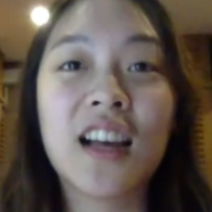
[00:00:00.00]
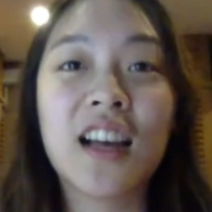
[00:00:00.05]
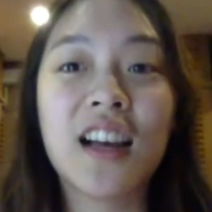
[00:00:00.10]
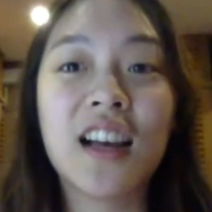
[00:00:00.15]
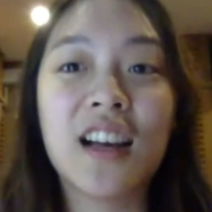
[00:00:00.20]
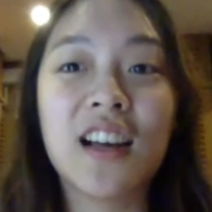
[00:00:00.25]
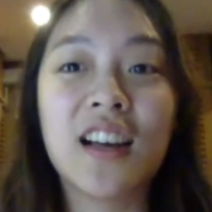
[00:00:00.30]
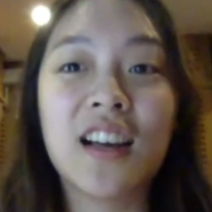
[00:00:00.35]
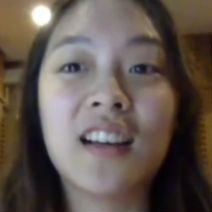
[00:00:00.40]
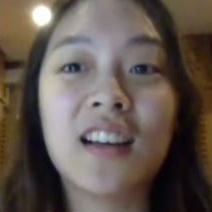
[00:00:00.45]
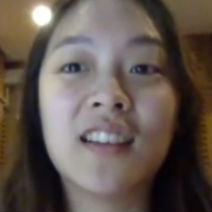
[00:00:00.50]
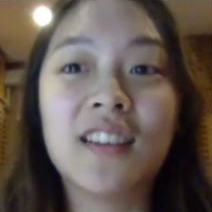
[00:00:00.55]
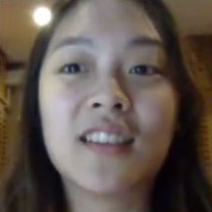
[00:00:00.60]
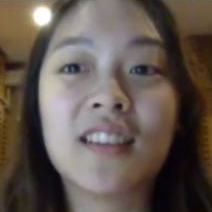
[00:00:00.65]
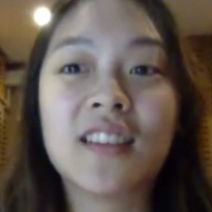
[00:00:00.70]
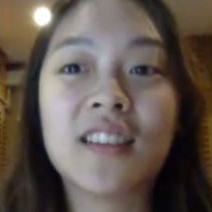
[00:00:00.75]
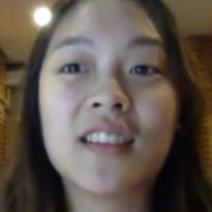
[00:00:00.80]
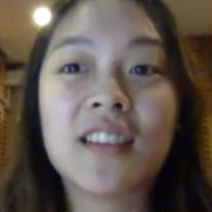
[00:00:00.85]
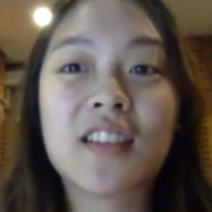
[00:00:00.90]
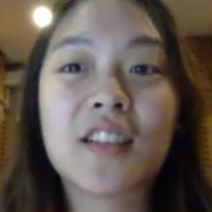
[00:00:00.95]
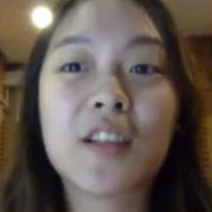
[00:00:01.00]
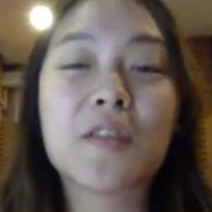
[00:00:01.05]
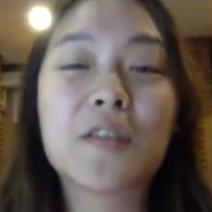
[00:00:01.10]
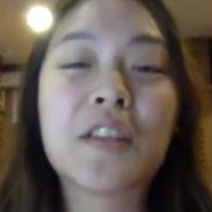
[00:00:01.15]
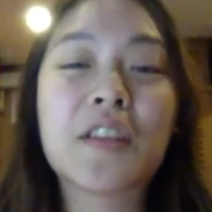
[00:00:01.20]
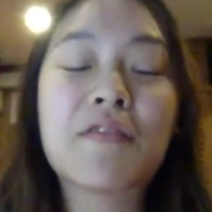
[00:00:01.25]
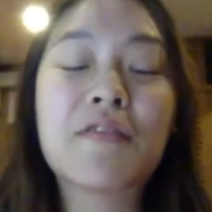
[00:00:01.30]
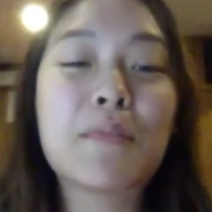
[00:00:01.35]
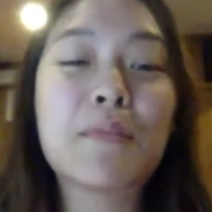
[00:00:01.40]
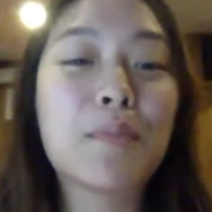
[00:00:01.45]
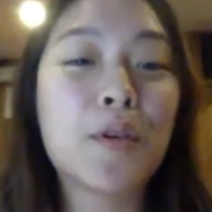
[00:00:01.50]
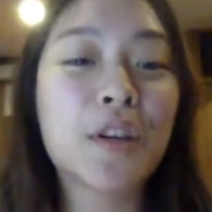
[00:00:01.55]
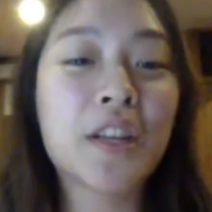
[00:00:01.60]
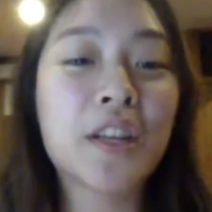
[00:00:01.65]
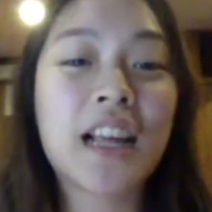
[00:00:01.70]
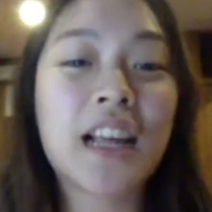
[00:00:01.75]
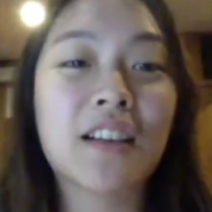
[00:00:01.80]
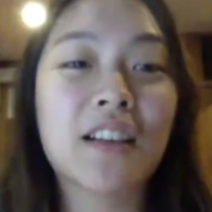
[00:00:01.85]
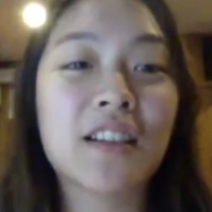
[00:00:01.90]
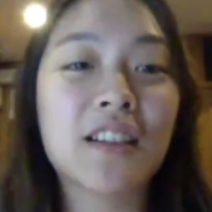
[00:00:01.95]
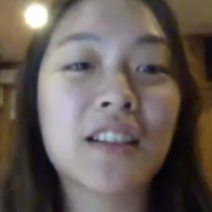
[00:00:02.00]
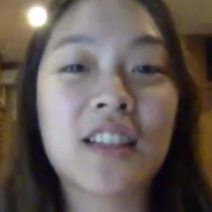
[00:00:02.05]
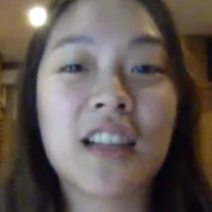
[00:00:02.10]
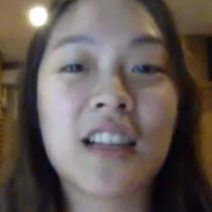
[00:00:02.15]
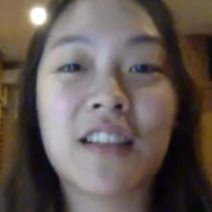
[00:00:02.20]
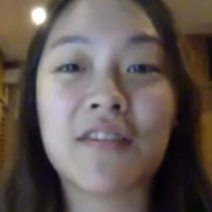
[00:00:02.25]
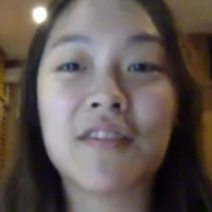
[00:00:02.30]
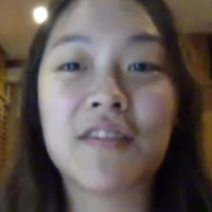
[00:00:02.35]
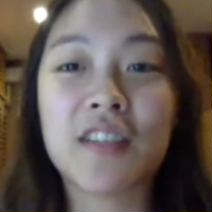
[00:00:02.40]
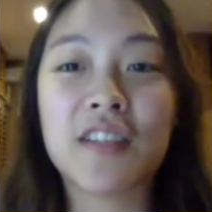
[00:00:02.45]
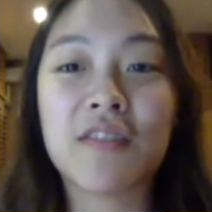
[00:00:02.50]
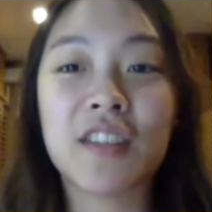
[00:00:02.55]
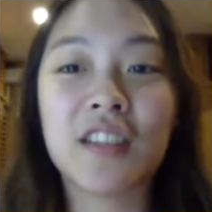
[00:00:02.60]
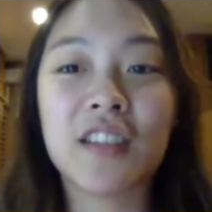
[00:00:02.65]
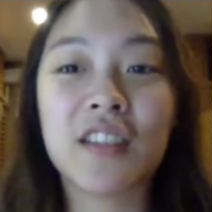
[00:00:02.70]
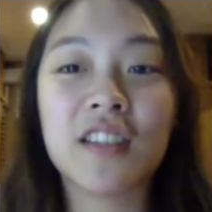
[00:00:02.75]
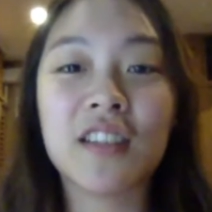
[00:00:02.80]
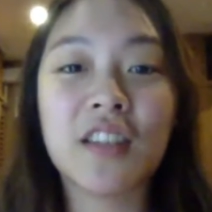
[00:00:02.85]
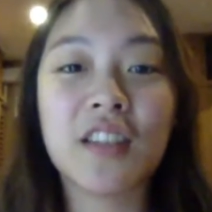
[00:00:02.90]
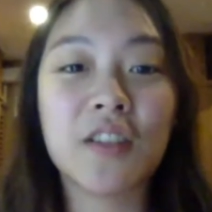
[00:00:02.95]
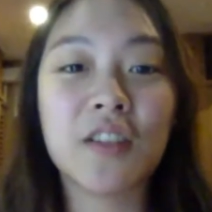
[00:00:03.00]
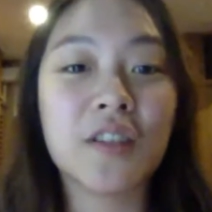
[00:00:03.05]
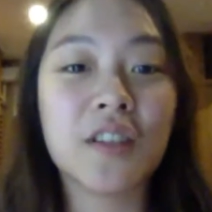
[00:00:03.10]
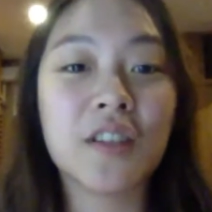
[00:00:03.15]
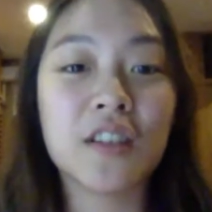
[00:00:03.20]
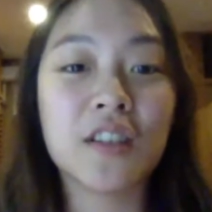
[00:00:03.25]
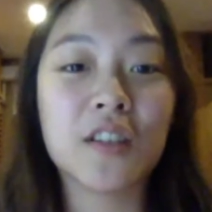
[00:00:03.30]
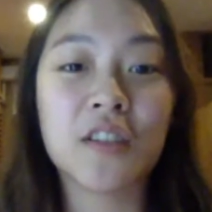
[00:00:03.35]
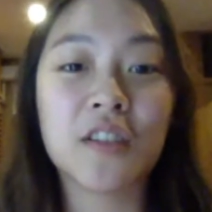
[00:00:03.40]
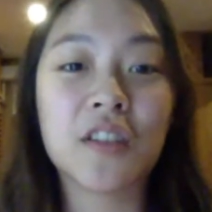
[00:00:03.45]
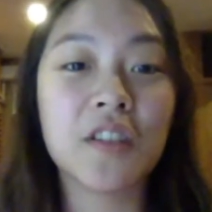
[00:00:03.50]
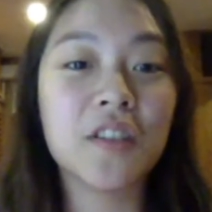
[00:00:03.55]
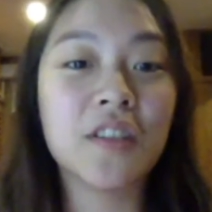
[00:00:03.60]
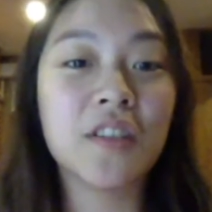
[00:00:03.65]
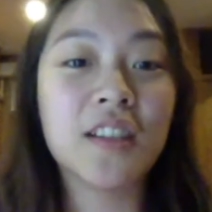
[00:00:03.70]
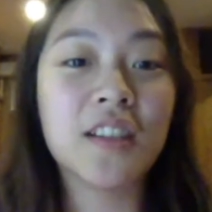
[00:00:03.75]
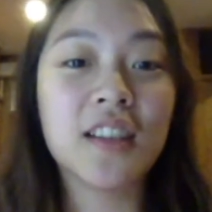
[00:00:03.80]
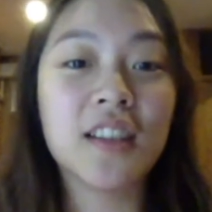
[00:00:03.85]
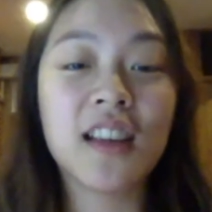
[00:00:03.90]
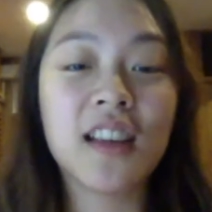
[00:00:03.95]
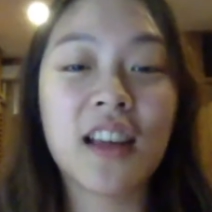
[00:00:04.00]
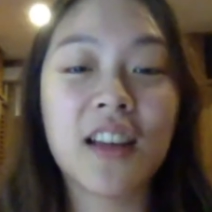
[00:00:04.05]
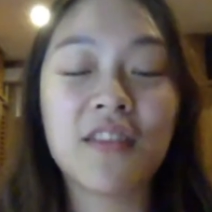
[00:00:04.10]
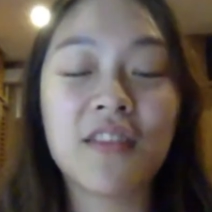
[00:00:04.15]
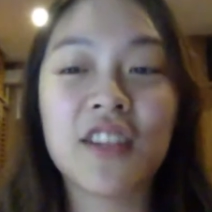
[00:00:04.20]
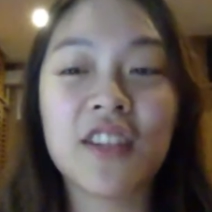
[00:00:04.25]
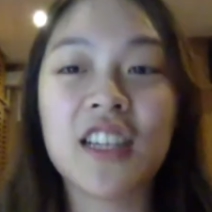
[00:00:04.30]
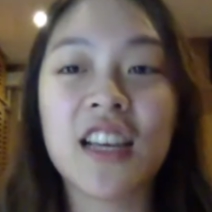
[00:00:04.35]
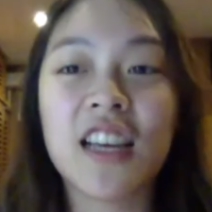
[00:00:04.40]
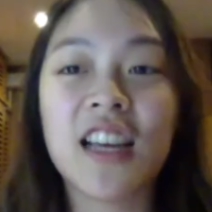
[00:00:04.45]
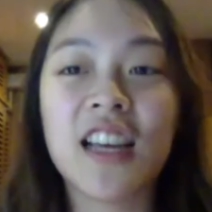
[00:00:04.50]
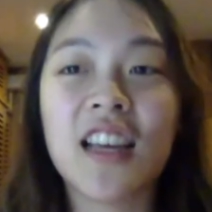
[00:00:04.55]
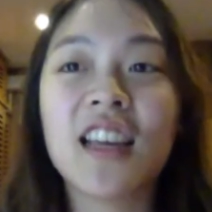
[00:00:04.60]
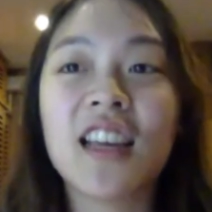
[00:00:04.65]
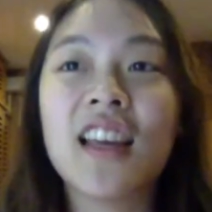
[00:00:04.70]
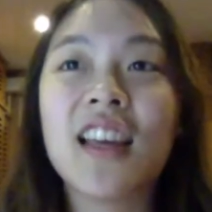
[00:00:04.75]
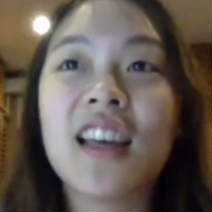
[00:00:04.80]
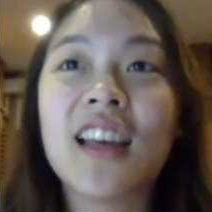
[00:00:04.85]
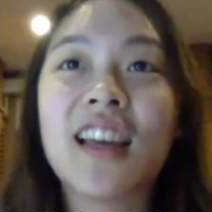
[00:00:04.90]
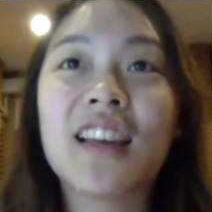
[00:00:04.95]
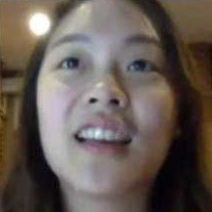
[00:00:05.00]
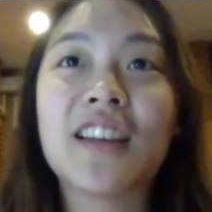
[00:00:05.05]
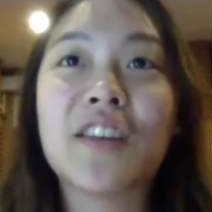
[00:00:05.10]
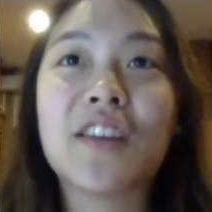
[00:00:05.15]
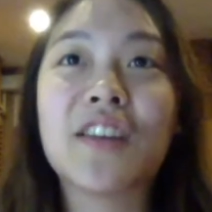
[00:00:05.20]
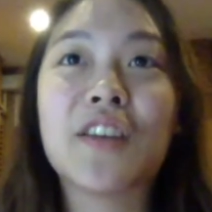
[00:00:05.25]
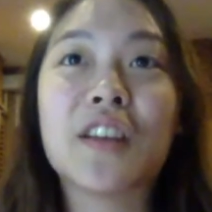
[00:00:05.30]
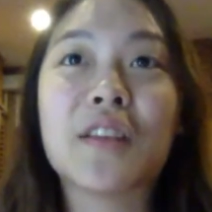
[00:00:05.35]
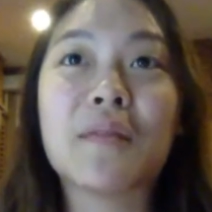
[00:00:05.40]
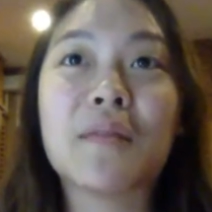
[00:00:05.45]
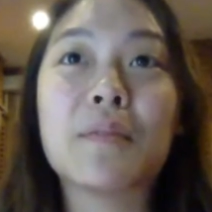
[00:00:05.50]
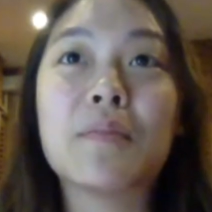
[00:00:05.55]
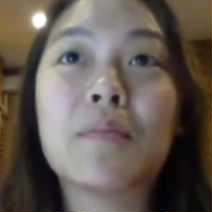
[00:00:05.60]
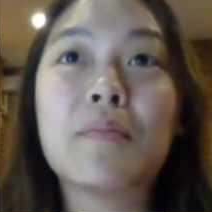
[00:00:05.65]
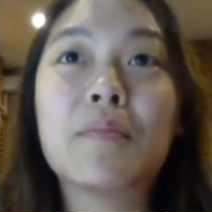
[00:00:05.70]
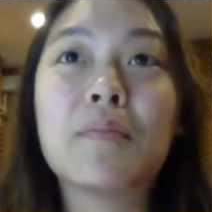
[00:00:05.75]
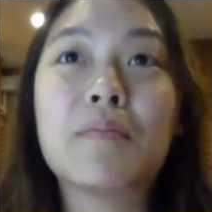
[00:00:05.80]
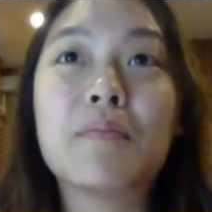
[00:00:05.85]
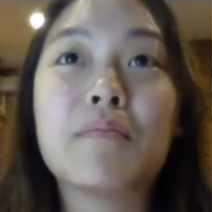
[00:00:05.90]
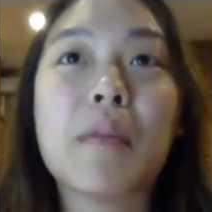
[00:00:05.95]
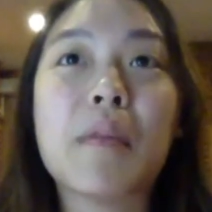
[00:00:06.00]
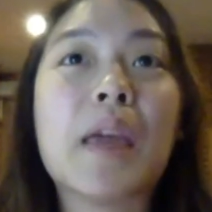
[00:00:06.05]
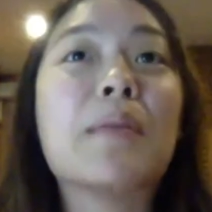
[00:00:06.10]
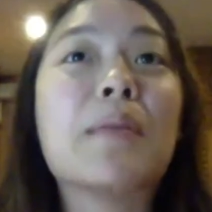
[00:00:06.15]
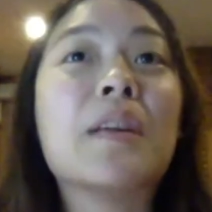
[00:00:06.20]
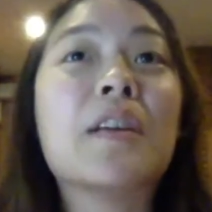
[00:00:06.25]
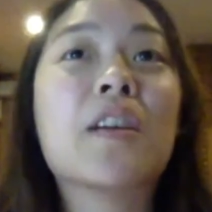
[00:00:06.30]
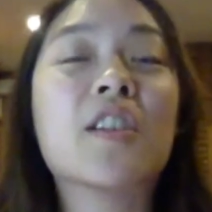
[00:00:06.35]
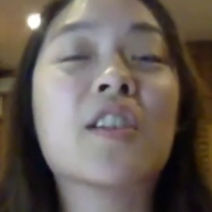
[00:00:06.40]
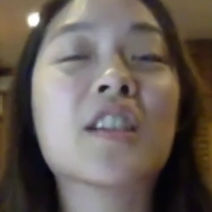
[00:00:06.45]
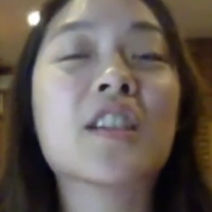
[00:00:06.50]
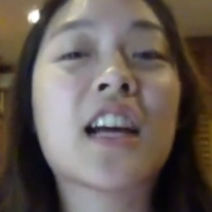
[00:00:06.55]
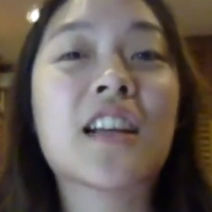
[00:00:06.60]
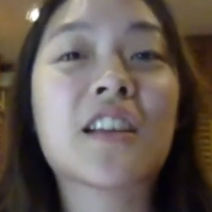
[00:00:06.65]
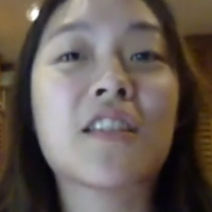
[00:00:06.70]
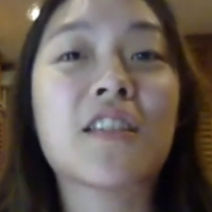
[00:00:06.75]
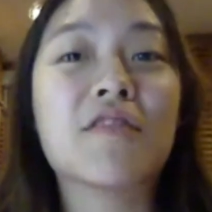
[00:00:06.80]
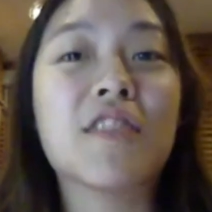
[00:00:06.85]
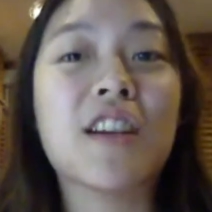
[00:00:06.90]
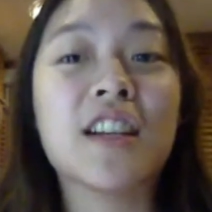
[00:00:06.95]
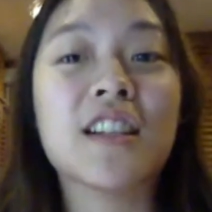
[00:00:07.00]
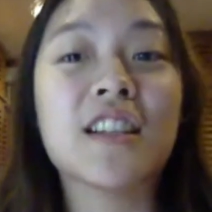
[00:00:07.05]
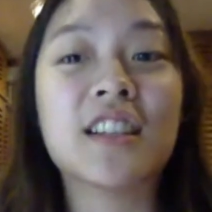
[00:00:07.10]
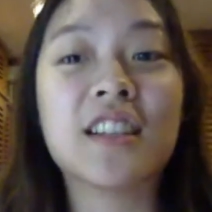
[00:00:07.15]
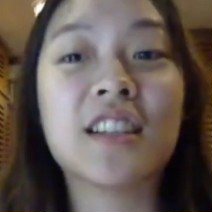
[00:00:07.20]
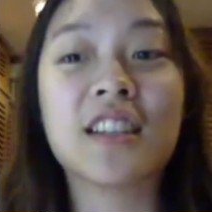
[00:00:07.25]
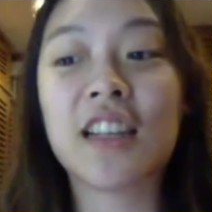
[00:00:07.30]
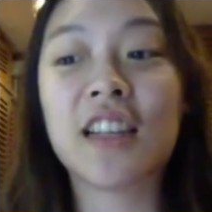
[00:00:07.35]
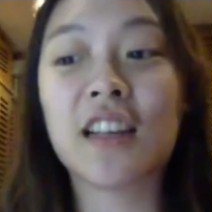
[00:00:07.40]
Um, so different boarding houses have different tutors on duty every day, and you can maybe contact your friends to see